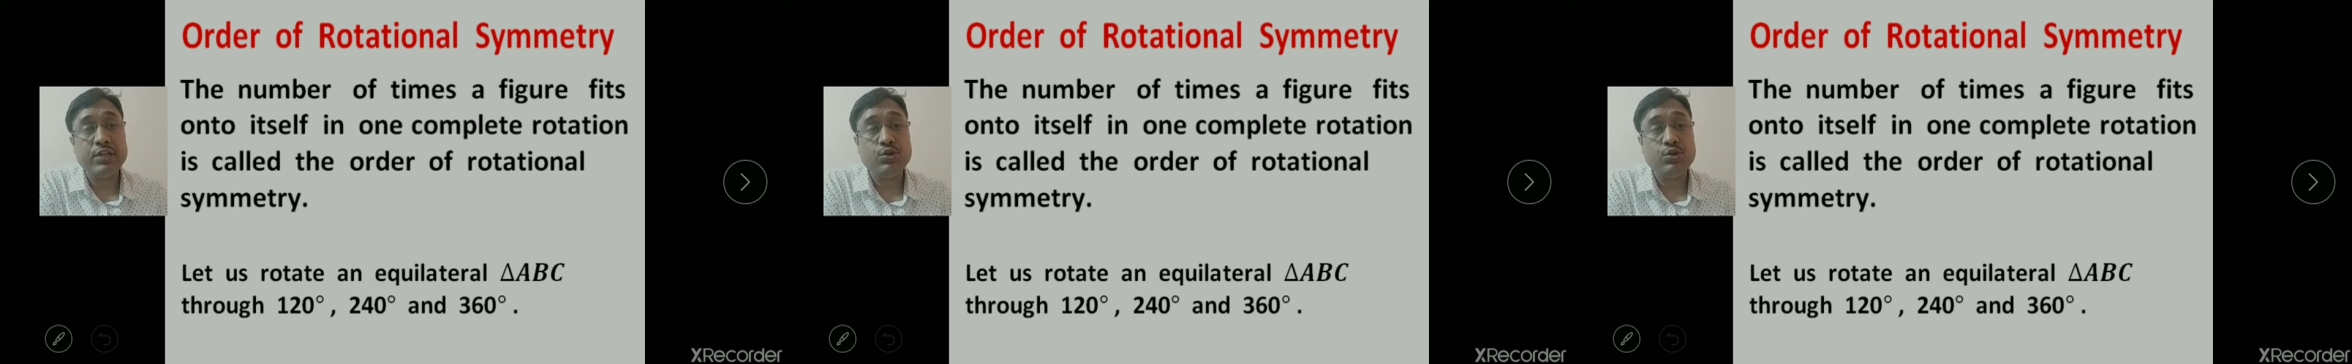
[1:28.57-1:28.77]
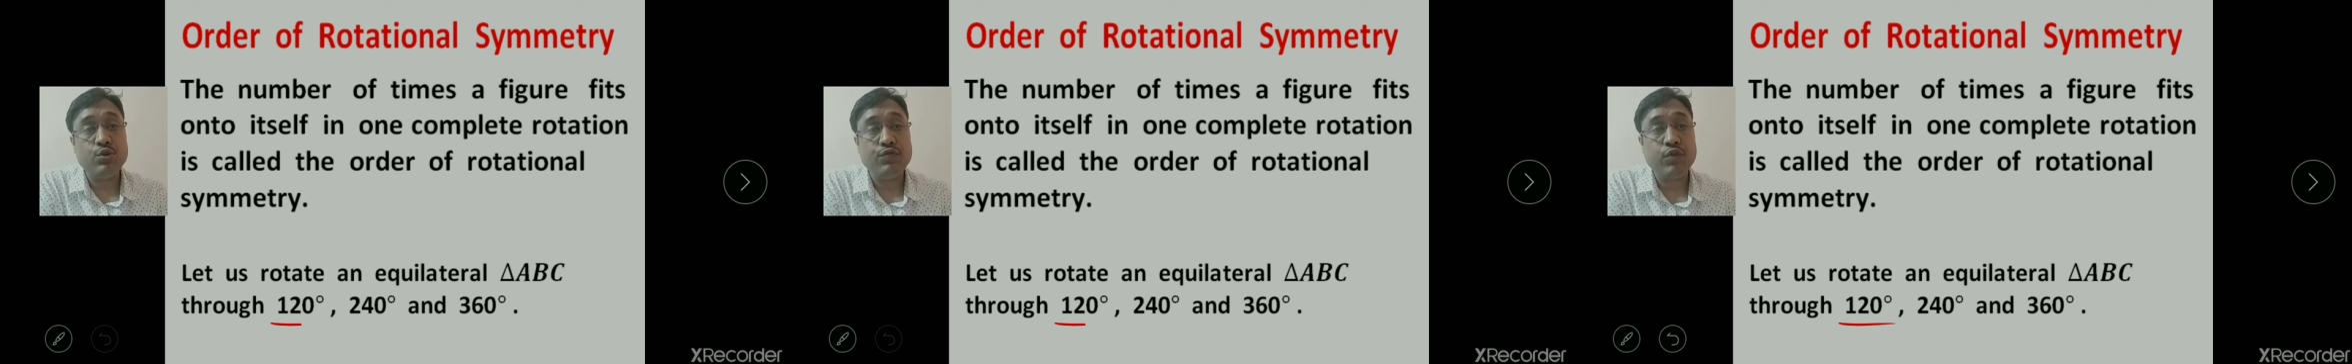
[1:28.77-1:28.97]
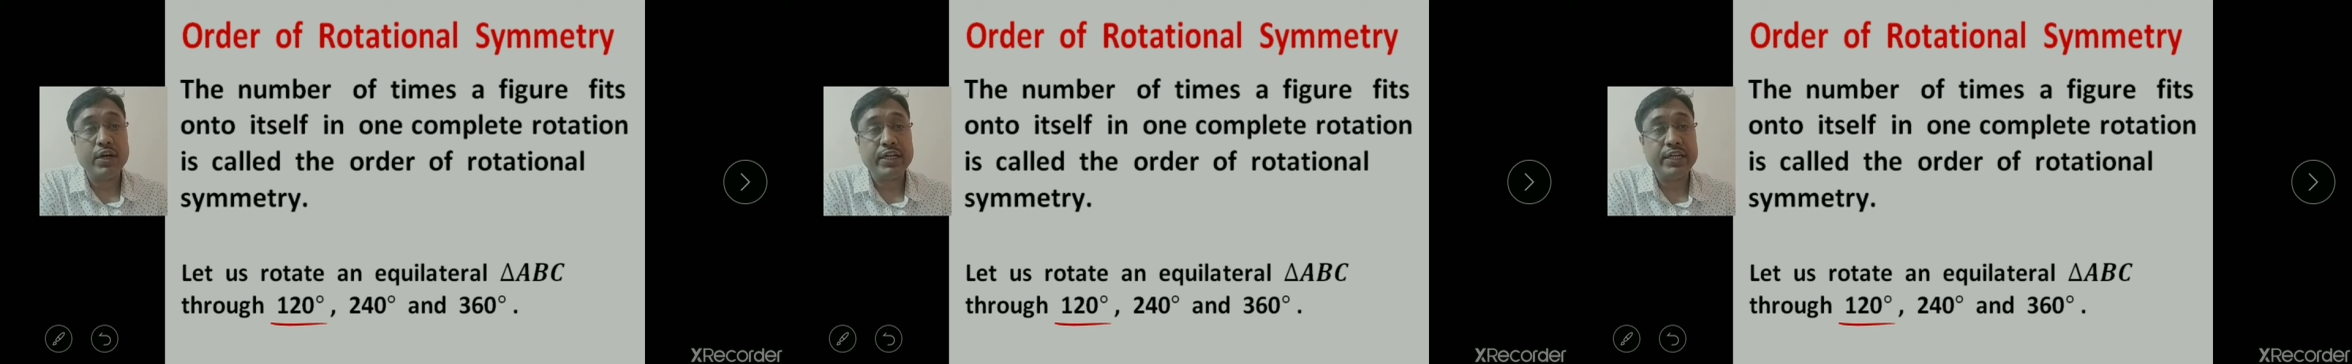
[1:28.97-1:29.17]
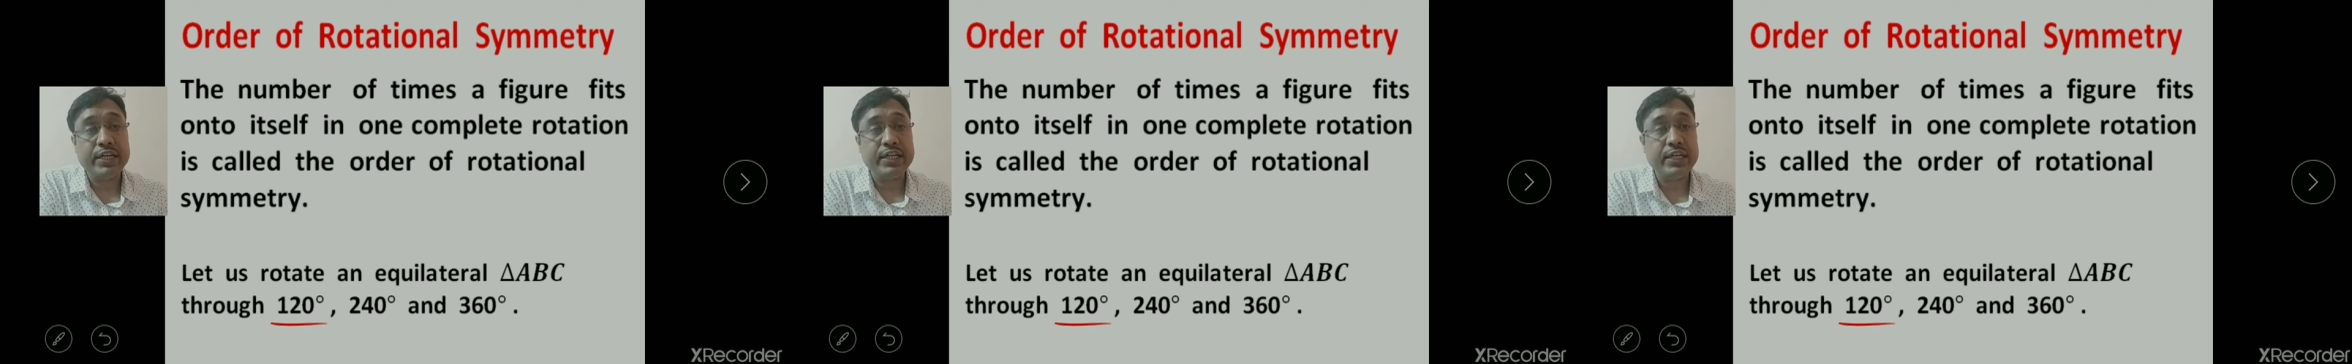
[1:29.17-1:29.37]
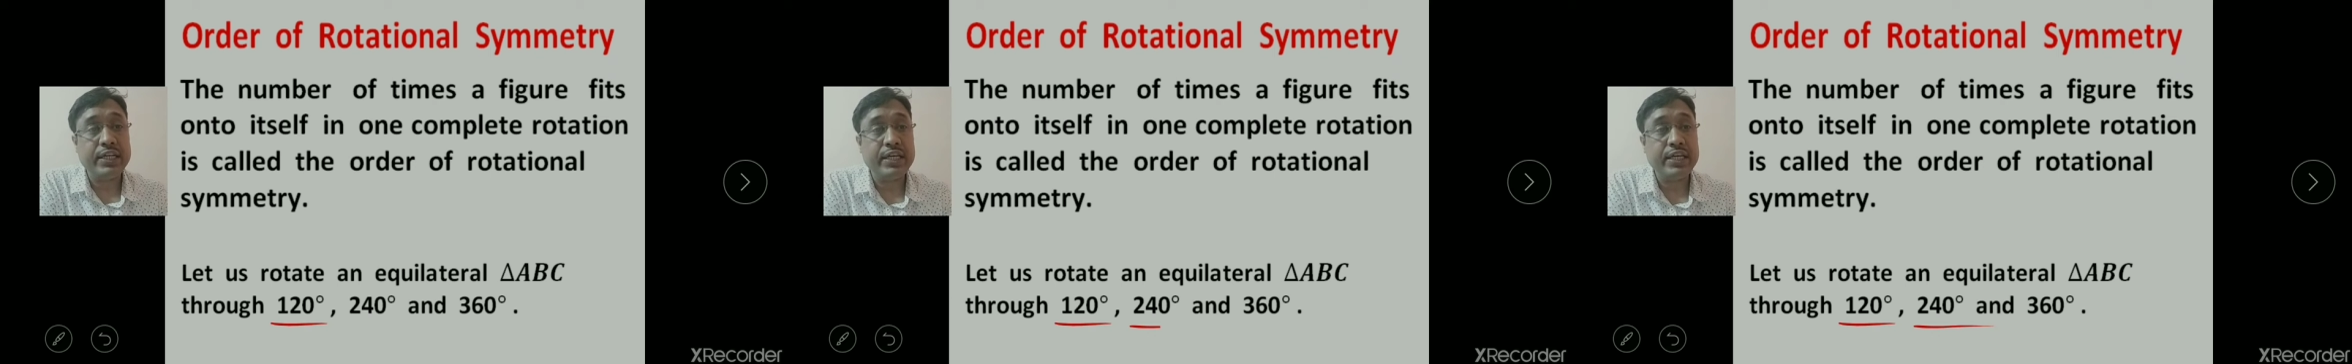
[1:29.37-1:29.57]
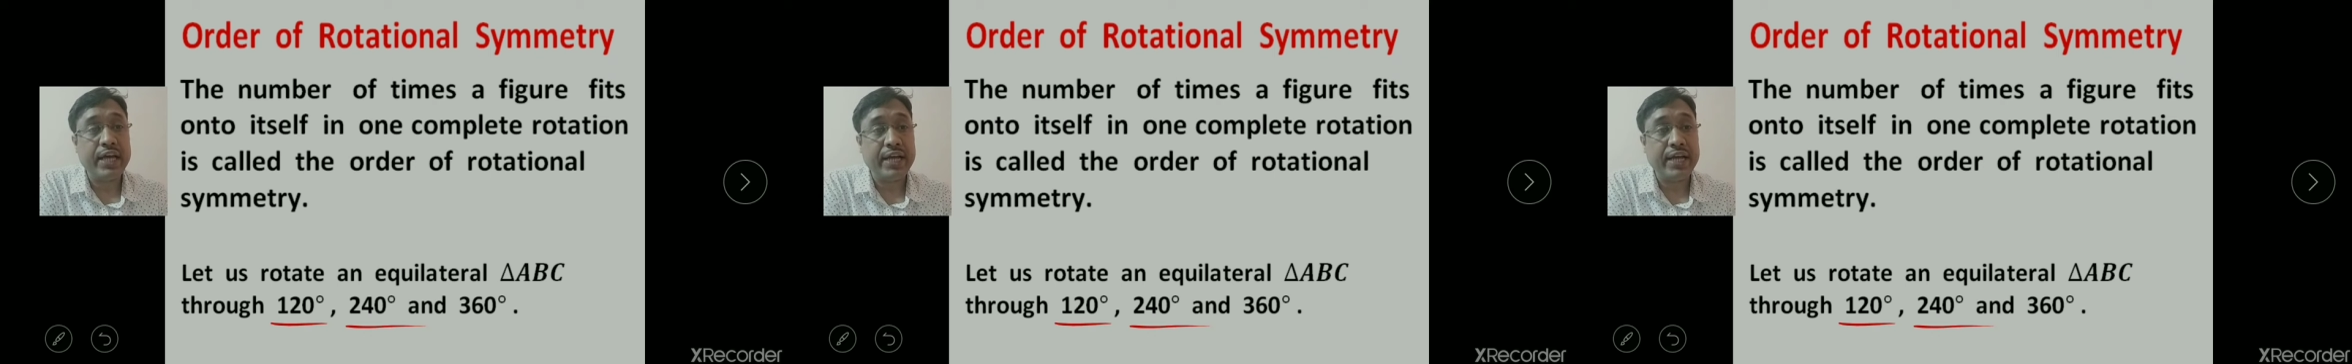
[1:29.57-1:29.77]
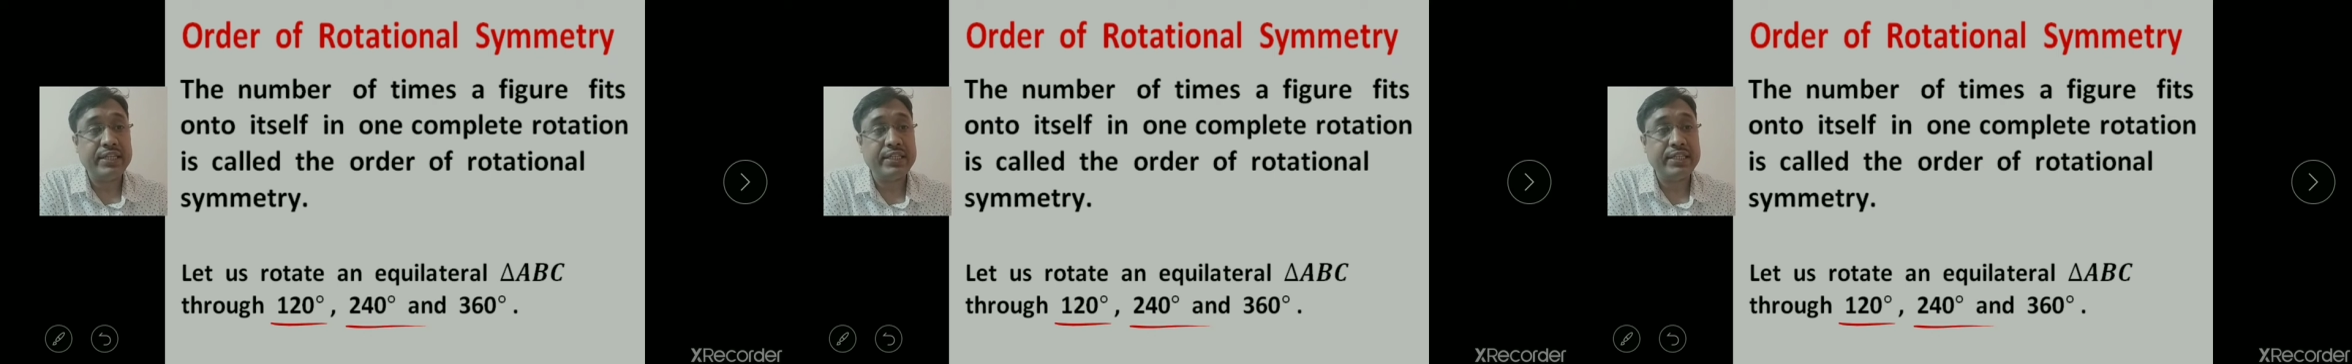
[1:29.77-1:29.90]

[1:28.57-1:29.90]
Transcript: 240 degree and